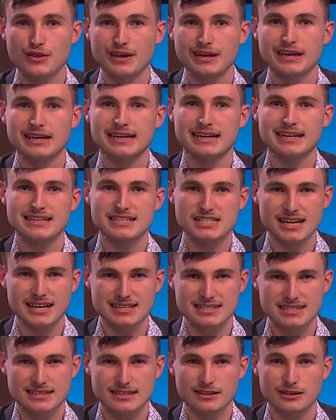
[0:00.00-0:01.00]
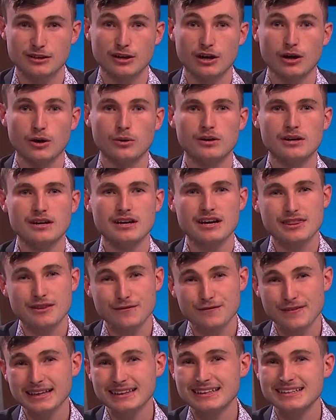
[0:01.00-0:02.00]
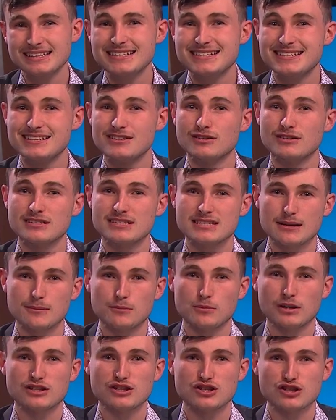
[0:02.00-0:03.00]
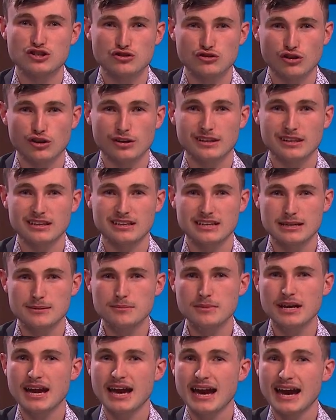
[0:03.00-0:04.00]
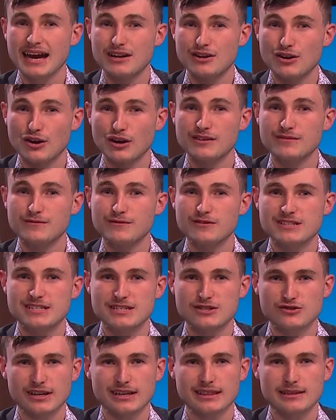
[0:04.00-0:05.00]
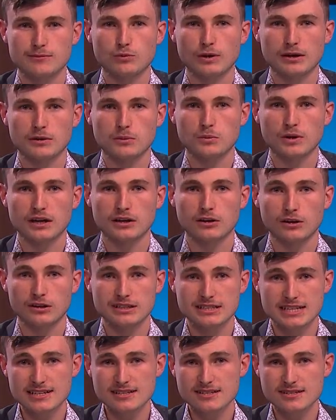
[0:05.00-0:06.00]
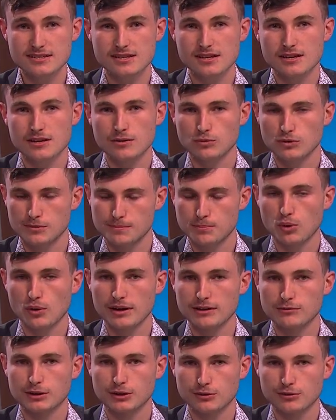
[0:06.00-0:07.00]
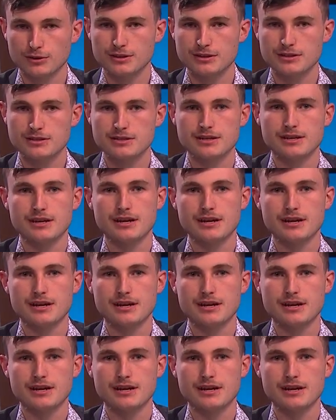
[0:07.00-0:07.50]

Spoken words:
they're going to get a chance to kick a goal. The fact that he did it on someone stronger than him and known for his strength in one-on-one contests would buoy recruiters.